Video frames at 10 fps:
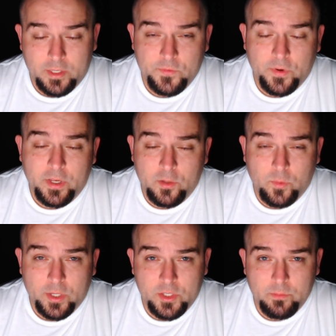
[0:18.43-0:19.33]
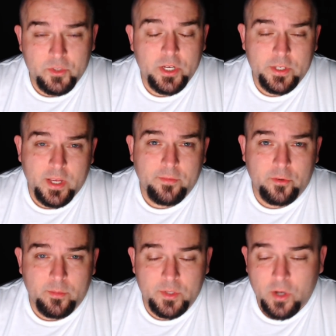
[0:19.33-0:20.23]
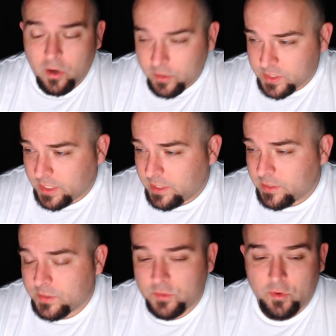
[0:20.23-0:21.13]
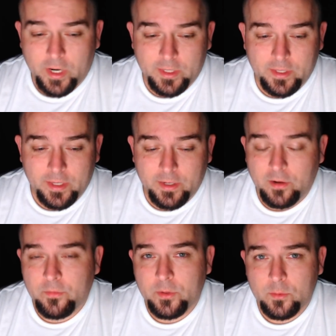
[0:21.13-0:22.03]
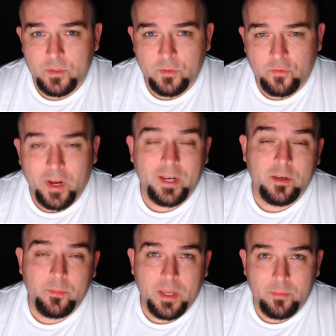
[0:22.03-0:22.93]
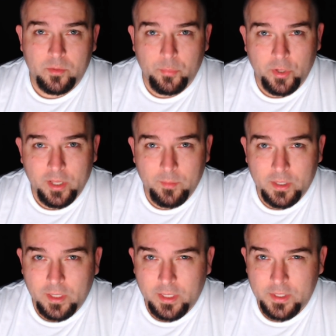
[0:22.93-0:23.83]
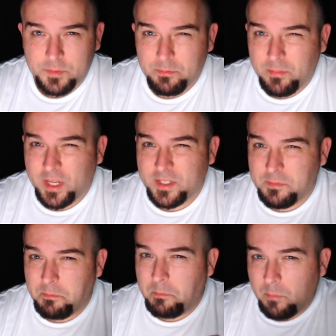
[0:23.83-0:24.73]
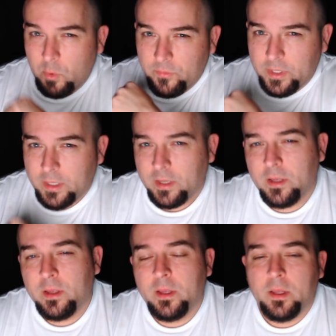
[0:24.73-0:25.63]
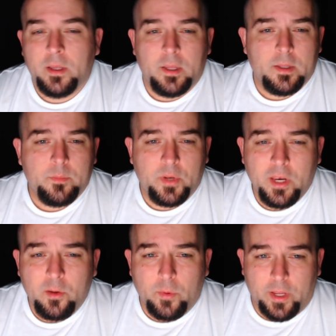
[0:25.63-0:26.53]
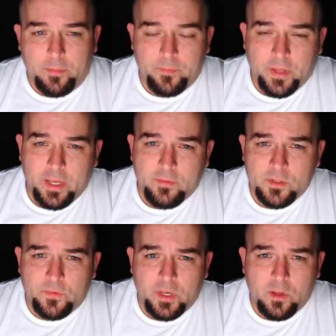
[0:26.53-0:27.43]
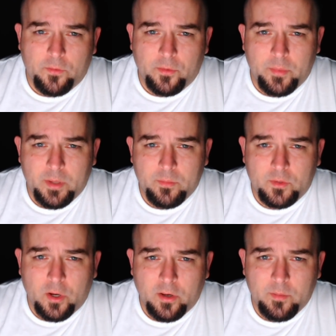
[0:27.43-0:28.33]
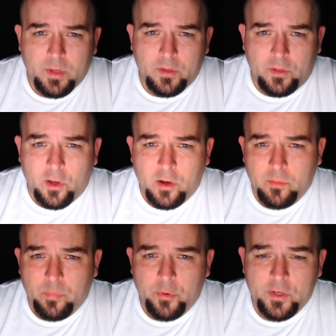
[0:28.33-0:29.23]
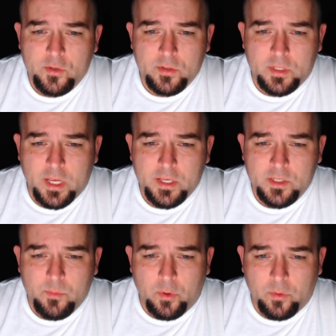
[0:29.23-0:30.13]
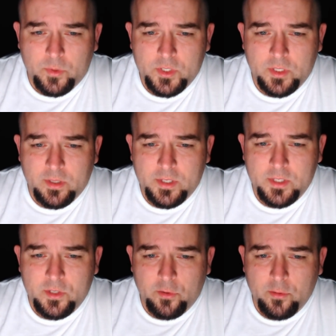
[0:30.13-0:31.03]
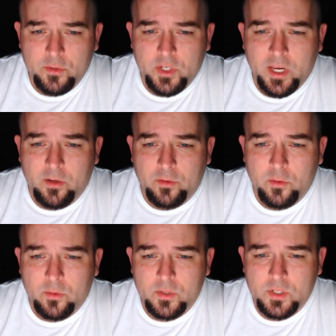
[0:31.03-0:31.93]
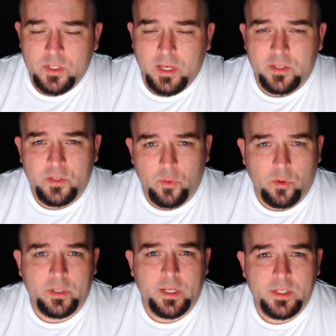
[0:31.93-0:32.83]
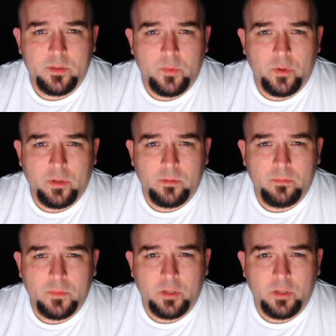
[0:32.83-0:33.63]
And it's funny to watch him chase after him as hard as he is trying to get interviews and trying to be able to put him into his next movie. But anyway, I have this video from him talking about young preacher's testimony, which this is your own channel. You could just say it's your testimony.